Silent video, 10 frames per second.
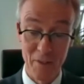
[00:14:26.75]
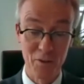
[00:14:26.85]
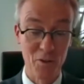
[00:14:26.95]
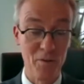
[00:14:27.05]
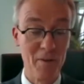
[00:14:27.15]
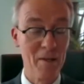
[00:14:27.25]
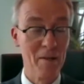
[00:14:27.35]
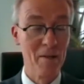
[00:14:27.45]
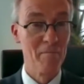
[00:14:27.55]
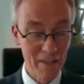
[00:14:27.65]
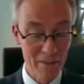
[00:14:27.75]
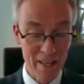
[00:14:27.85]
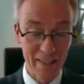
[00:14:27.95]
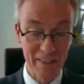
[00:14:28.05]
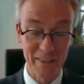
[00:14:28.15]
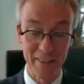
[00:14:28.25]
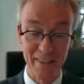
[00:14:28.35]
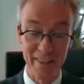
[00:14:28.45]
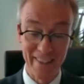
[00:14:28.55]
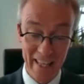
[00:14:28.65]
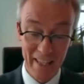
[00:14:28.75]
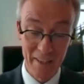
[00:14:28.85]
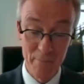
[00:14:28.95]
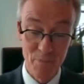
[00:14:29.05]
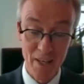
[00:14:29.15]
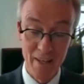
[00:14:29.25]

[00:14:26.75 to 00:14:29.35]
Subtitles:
So many thanks again.